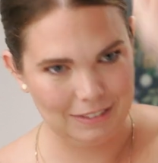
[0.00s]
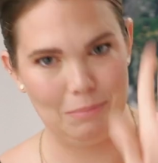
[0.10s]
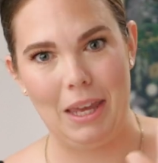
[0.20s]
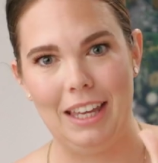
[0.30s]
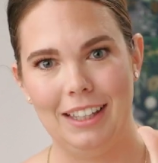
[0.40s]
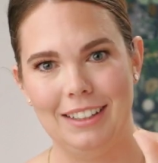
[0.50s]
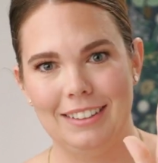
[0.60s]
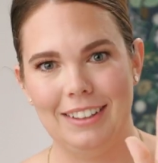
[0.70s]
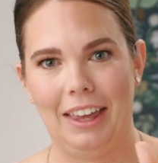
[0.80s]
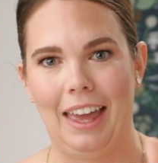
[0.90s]
me,
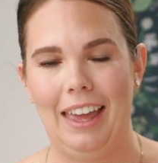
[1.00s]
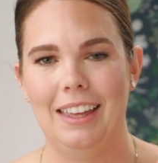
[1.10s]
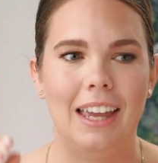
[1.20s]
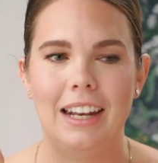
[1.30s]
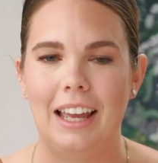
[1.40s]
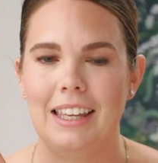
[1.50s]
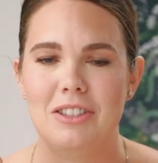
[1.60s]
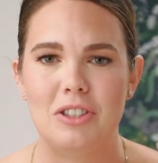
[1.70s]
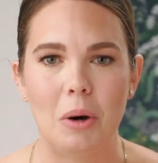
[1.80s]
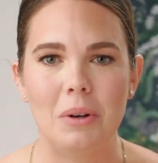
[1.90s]
okay? And I
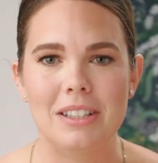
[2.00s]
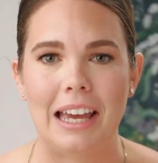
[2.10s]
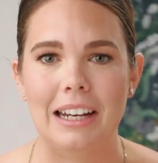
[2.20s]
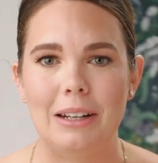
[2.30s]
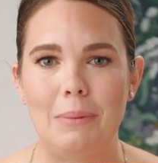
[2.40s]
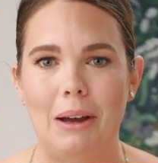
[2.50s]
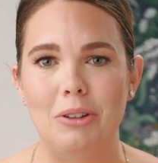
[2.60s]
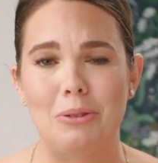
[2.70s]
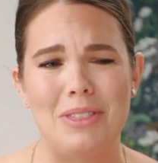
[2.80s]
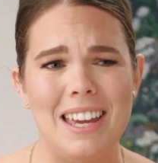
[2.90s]
get so excited about new